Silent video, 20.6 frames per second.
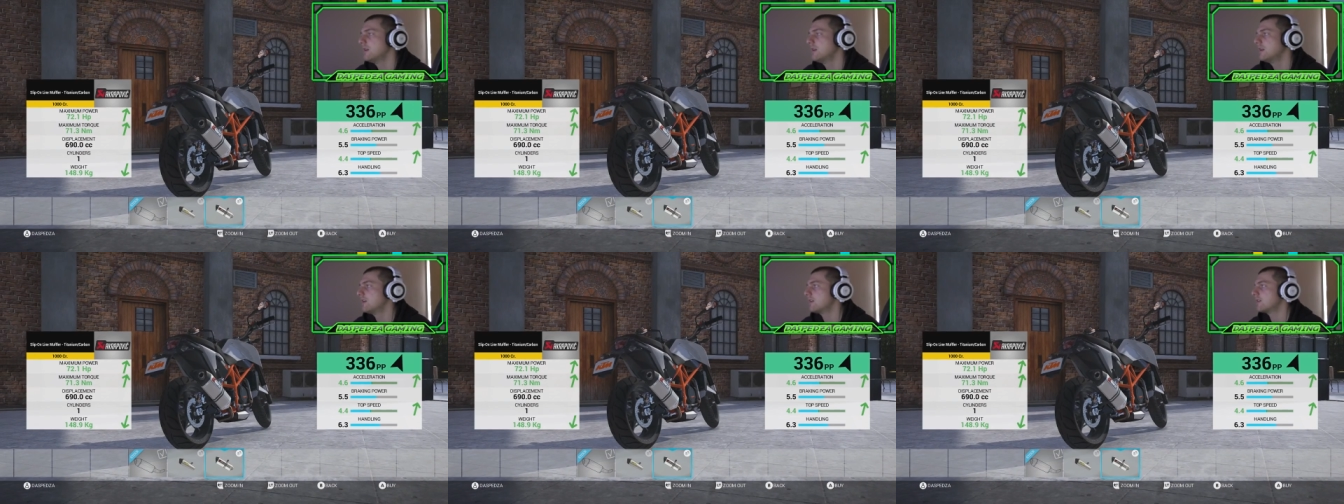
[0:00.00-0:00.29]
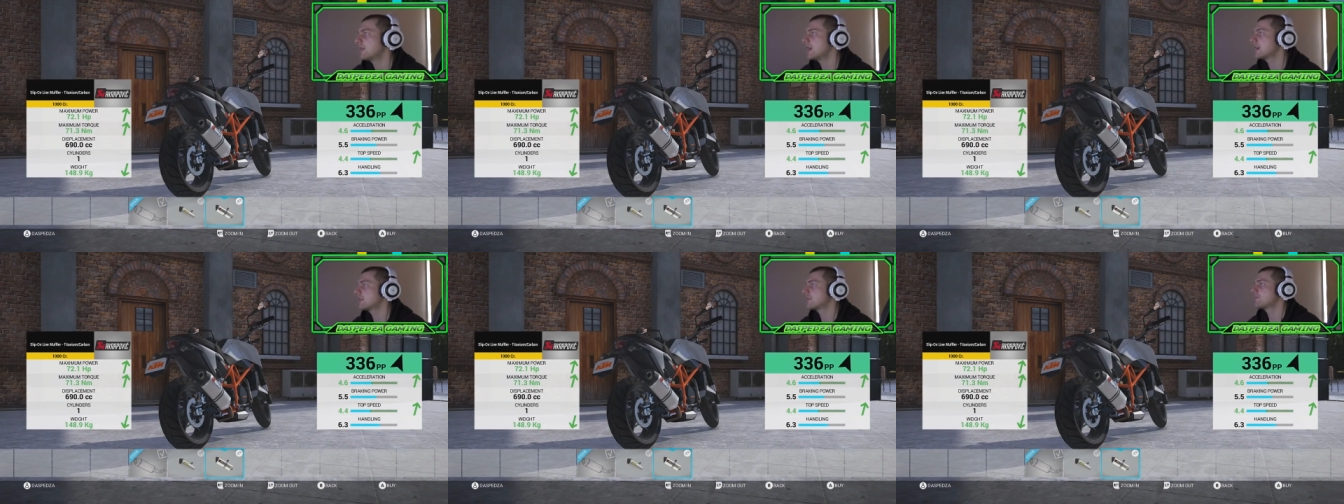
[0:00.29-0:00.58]
Or
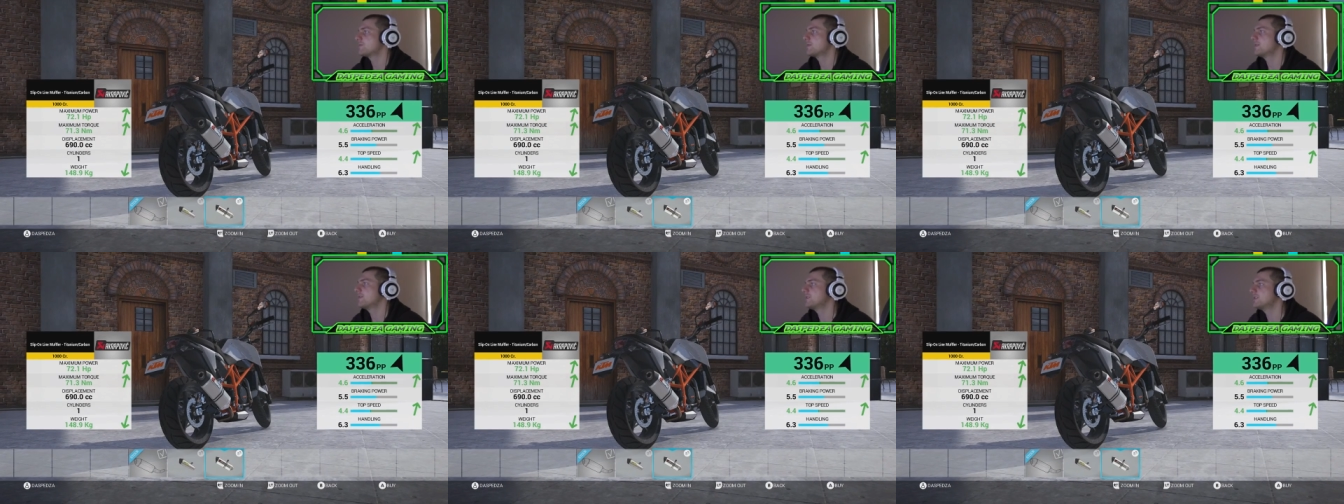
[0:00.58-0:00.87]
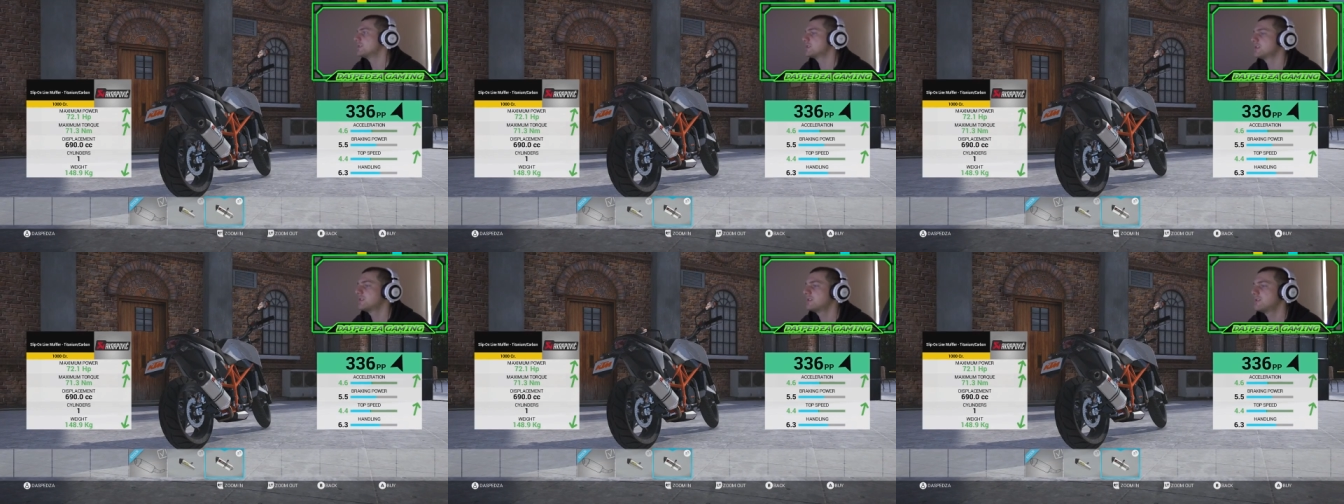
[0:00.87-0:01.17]

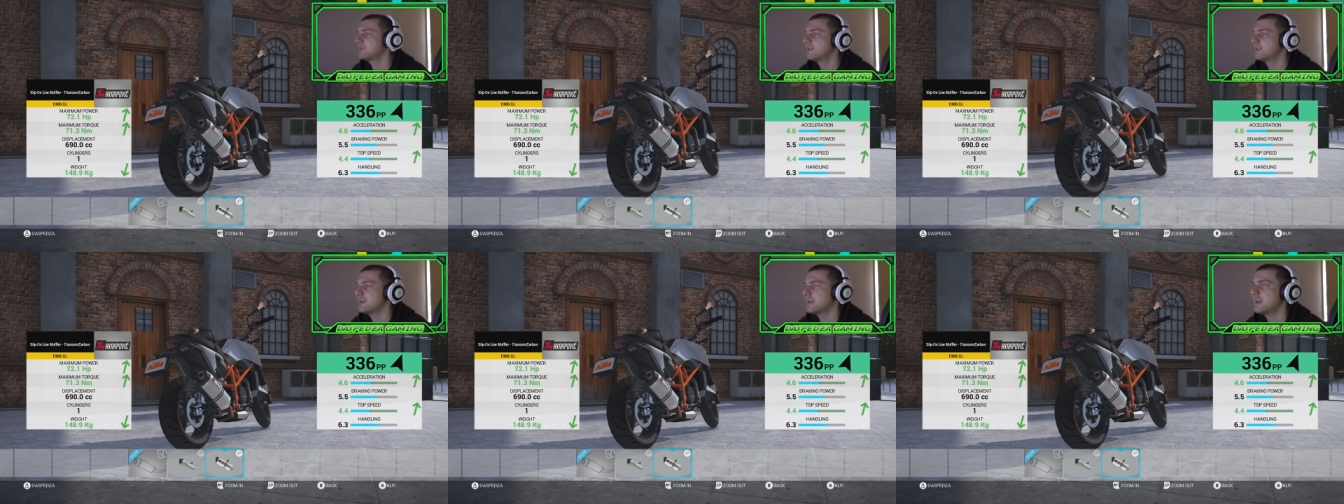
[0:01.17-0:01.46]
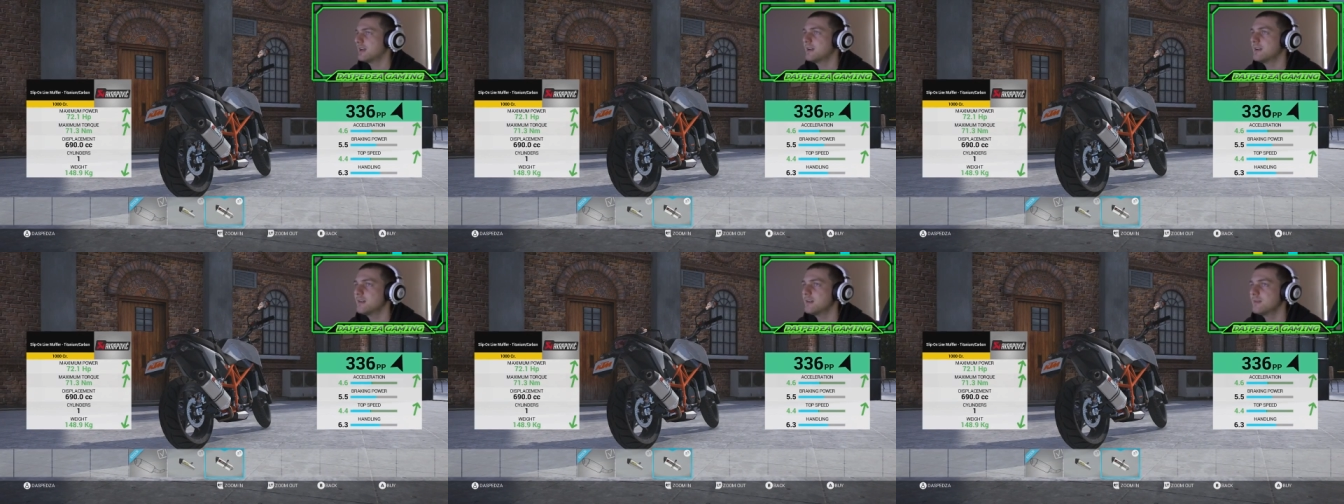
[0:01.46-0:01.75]
Akrapovic.
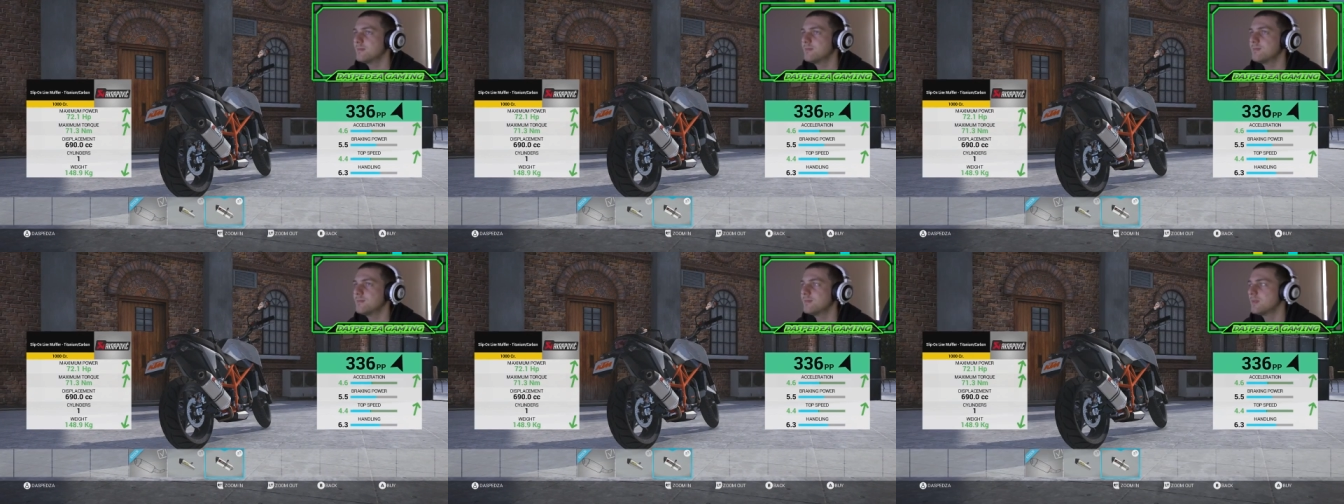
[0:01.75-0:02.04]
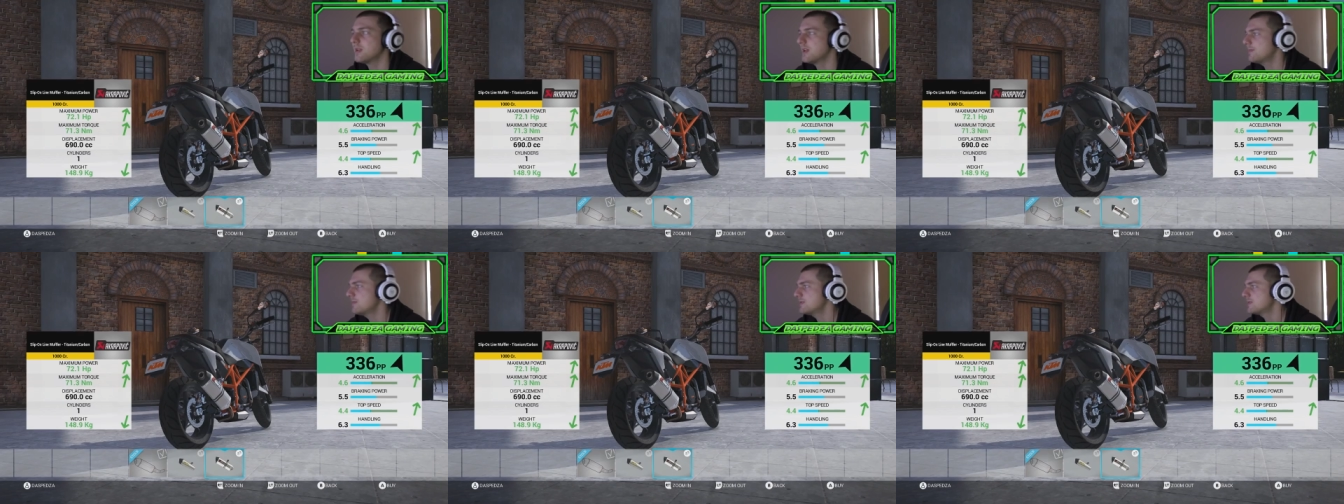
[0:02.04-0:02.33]
Um,
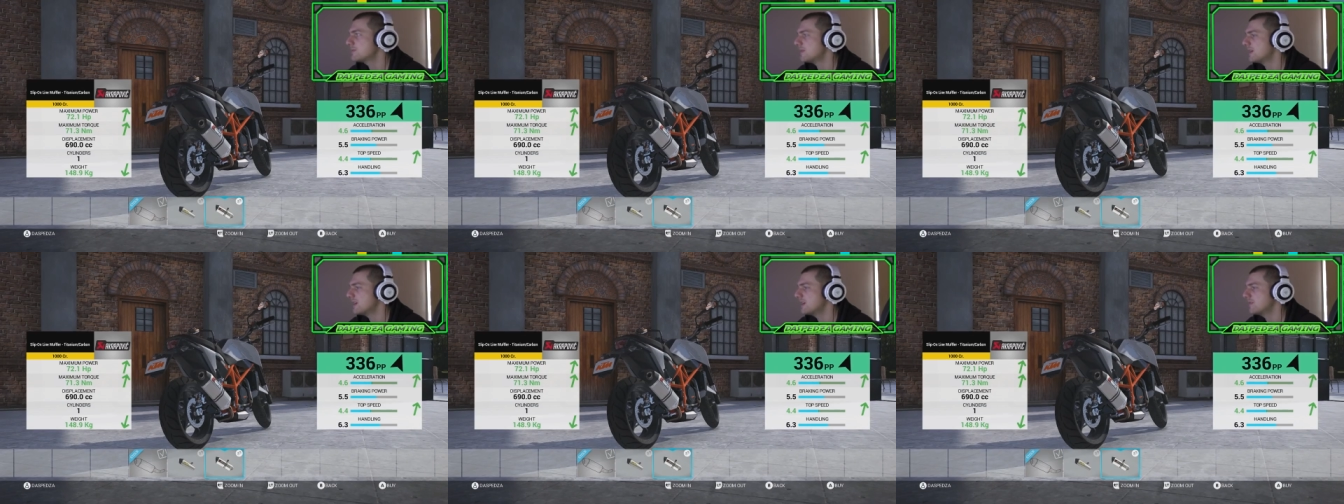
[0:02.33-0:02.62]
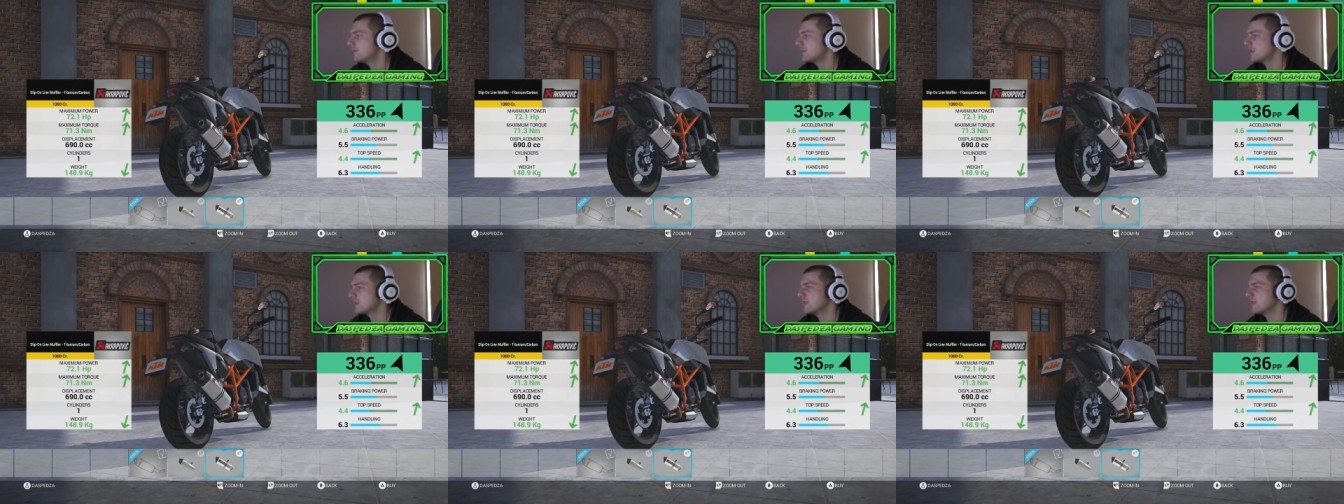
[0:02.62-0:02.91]
how much money
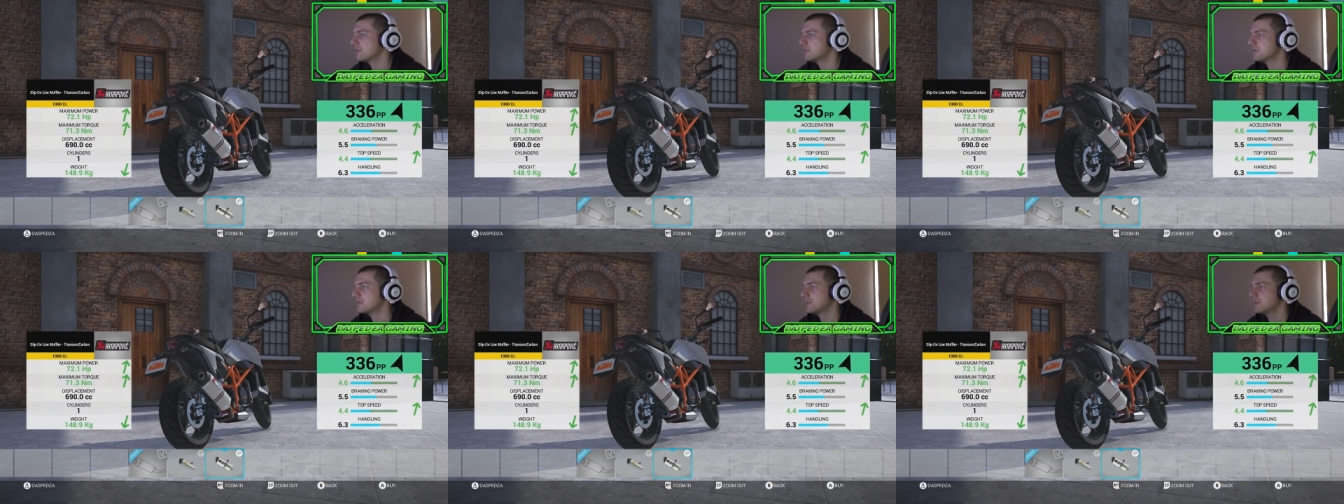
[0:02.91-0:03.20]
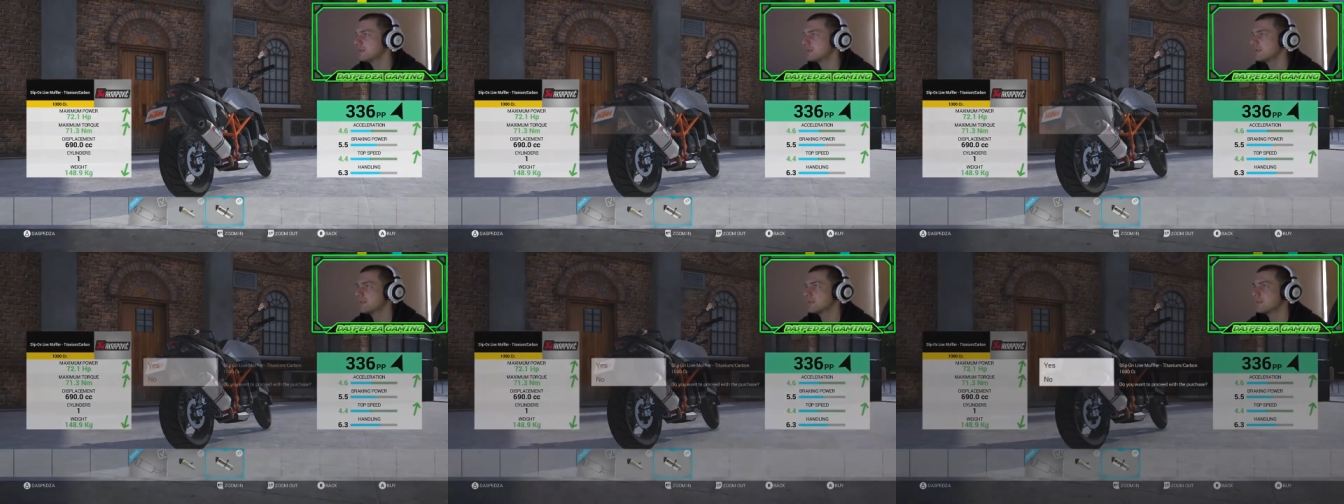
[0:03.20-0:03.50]
have we got?
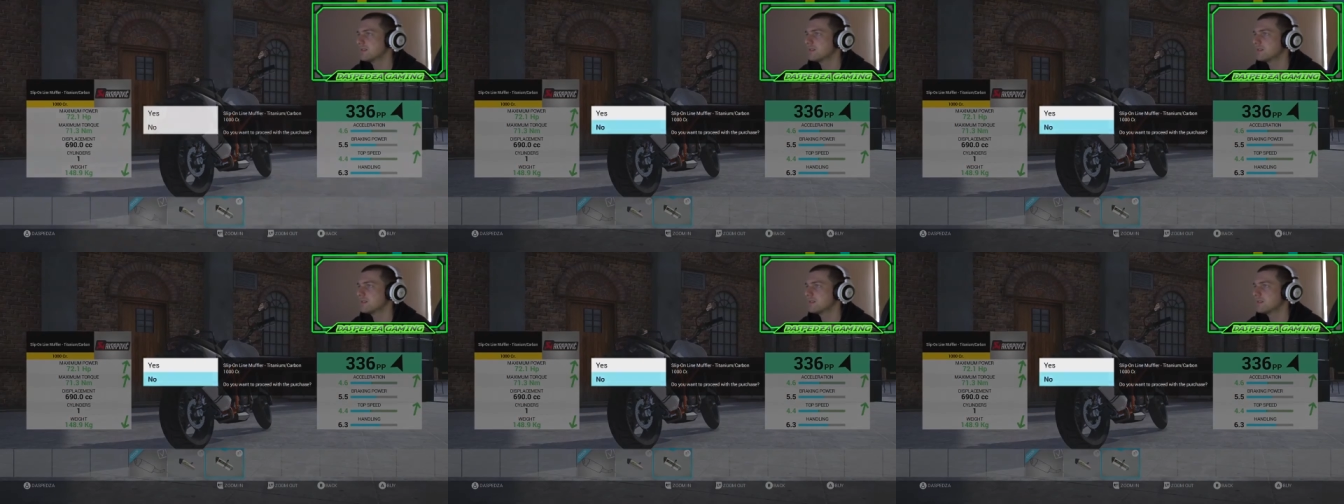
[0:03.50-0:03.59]
I...